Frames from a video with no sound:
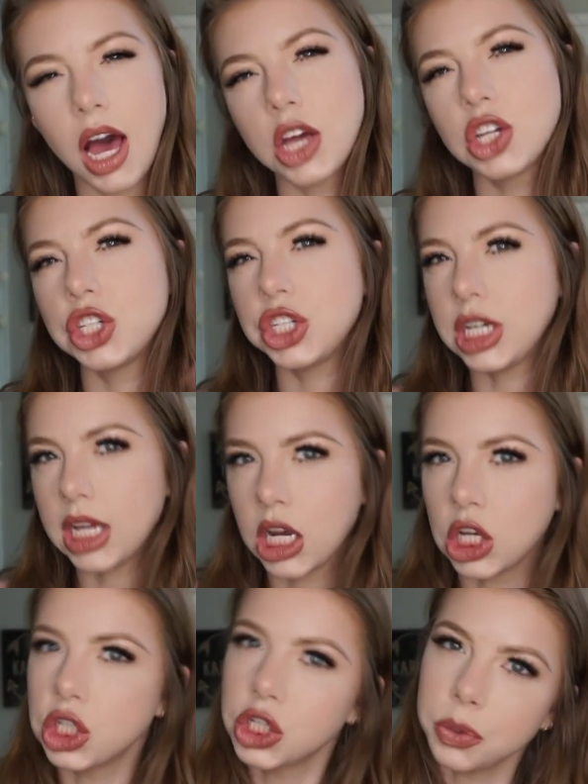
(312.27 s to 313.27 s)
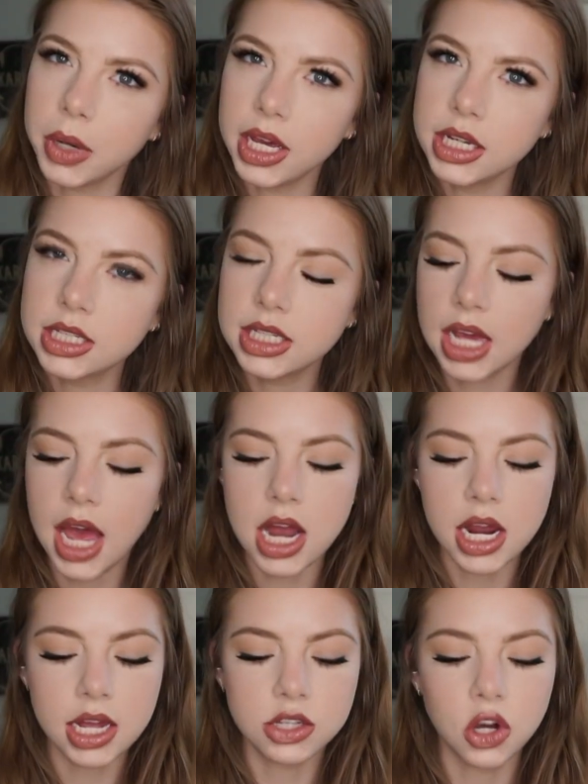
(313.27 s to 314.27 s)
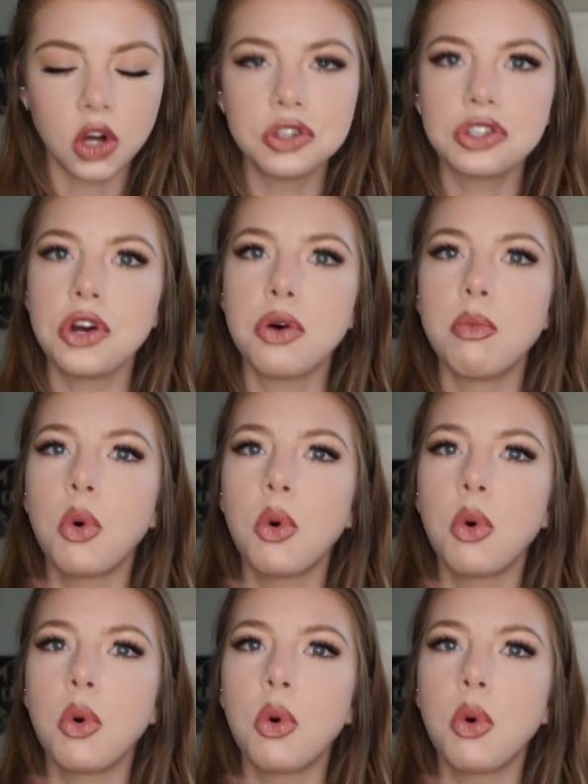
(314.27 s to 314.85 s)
a sheen to it, and it's also